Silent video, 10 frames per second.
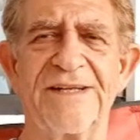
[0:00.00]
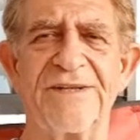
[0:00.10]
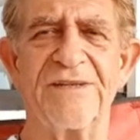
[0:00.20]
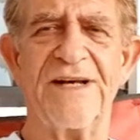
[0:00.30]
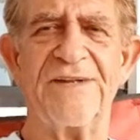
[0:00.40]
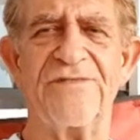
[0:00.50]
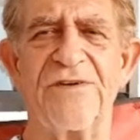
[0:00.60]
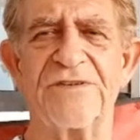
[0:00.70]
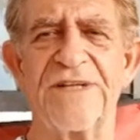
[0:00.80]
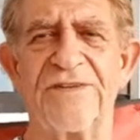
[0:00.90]
you know, a lot of you
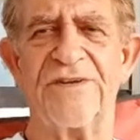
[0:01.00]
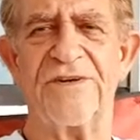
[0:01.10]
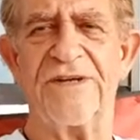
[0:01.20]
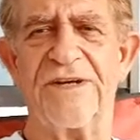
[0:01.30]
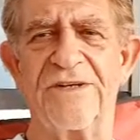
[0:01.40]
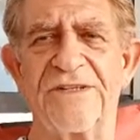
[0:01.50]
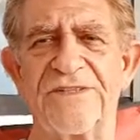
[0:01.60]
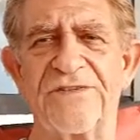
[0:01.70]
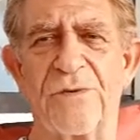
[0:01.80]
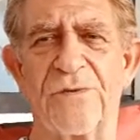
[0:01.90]
folks out there, you hear
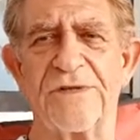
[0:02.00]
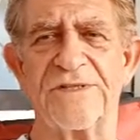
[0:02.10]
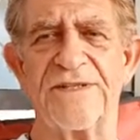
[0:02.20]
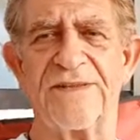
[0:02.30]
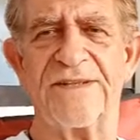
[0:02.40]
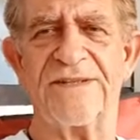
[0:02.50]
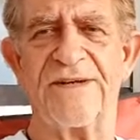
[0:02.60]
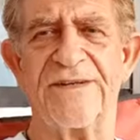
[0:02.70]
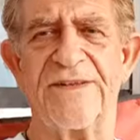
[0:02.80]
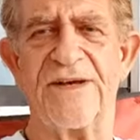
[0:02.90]
these stories that they
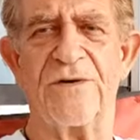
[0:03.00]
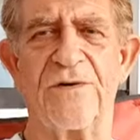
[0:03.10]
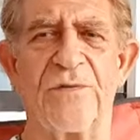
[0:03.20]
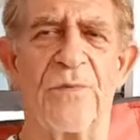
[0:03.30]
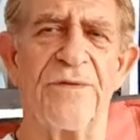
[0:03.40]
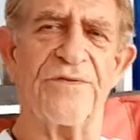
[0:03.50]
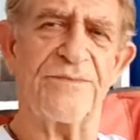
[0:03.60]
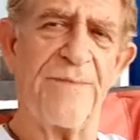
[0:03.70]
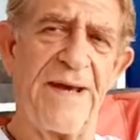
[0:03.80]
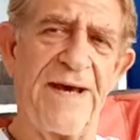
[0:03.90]
tell you that, oh, the weather's
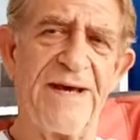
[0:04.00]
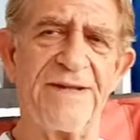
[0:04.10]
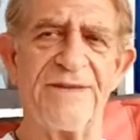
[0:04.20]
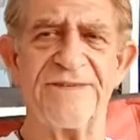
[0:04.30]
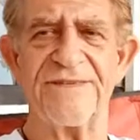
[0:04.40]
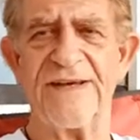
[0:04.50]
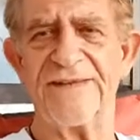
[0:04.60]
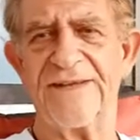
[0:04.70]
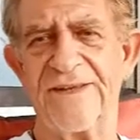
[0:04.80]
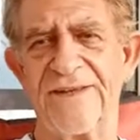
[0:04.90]
bad and this and that
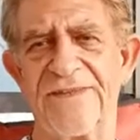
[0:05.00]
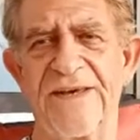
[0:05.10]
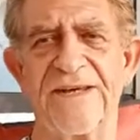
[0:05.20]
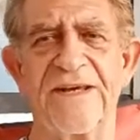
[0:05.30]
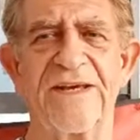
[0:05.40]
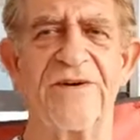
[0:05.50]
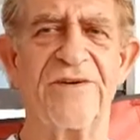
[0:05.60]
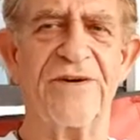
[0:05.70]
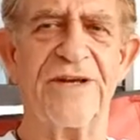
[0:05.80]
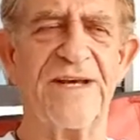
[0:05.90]
and the other thing. You hit
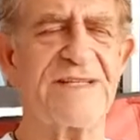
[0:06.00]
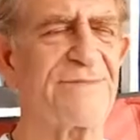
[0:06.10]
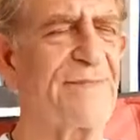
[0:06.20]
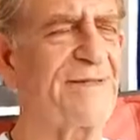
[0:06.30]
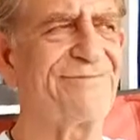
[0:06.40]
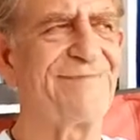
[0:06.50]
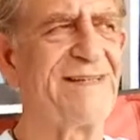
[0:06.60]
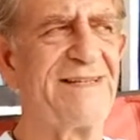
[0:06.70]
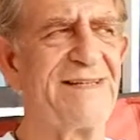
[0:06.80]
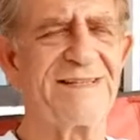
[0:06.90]
hurricanes, but
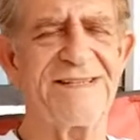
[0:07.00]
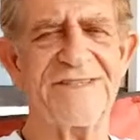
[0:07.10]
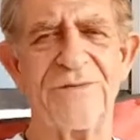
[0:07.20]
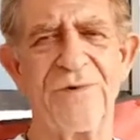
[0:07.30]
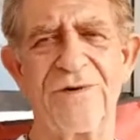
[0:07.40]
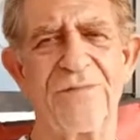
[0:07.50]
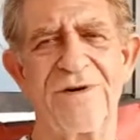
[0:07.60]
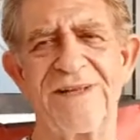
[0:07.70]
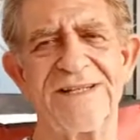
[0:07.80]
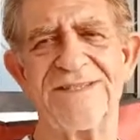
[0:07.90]
listen,
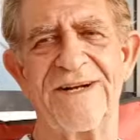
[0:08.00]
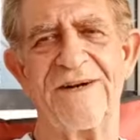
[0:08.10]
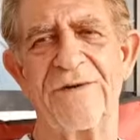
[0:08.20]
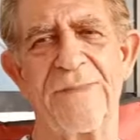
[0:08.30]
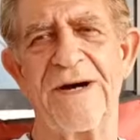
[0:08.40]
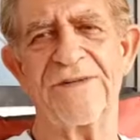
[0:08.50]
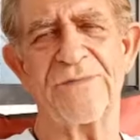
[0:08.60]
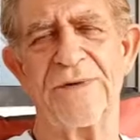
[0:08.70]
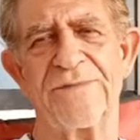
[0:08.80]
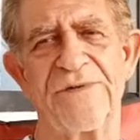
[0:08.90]
we're less than 100
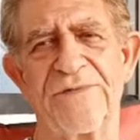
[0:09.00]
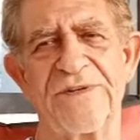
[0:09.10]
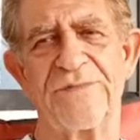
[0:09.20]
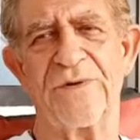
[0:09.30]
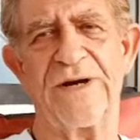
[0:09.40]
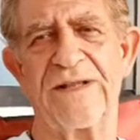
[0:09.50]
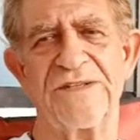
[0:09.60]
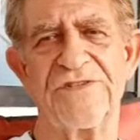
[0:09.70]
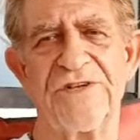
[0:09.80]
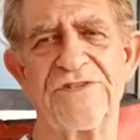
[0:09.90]
miles away from the Tres Marias
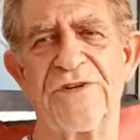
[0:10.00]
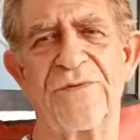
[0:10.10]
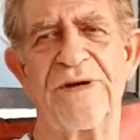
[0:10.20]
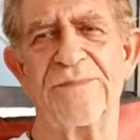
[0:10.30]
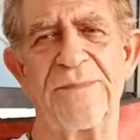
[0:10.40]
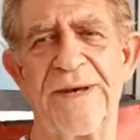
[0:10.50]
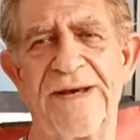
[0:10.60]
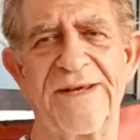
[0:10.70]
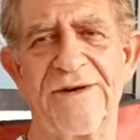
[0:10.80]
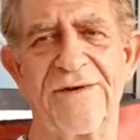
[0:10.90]
Islands. You can turn around and be
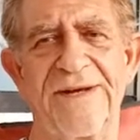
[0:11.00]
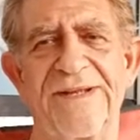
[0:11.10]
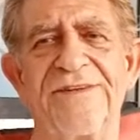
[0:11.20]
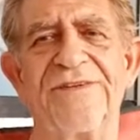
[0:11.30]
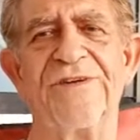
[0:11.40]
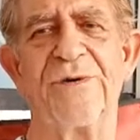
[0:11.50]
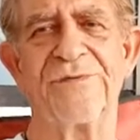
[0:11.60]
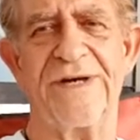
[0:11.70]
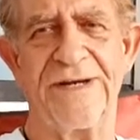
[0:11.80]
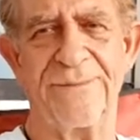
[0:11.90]
back here in no
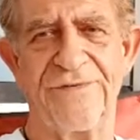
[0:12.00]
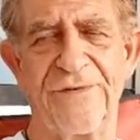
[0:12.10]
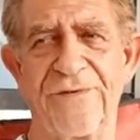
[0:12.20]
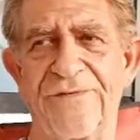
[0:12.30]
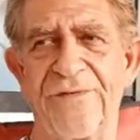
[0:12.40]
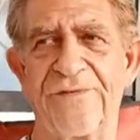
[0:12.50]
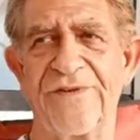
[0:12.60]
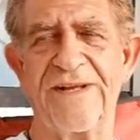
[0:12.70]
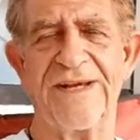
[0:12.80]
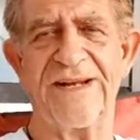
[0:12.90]
time. So if there was
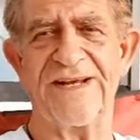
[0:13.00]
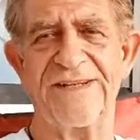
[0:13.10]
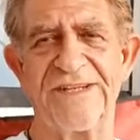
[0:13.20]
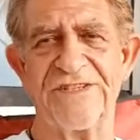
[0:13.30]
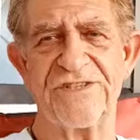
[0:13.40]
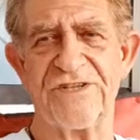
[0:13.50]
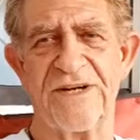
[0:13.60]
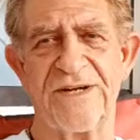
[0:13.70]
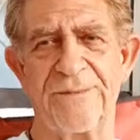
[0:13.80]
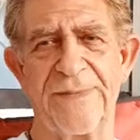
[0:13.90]
any kind of conditions, you
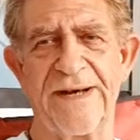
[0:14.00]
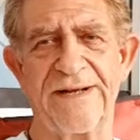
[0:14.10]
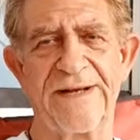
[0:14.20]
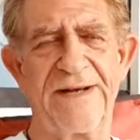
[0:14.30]
can come back.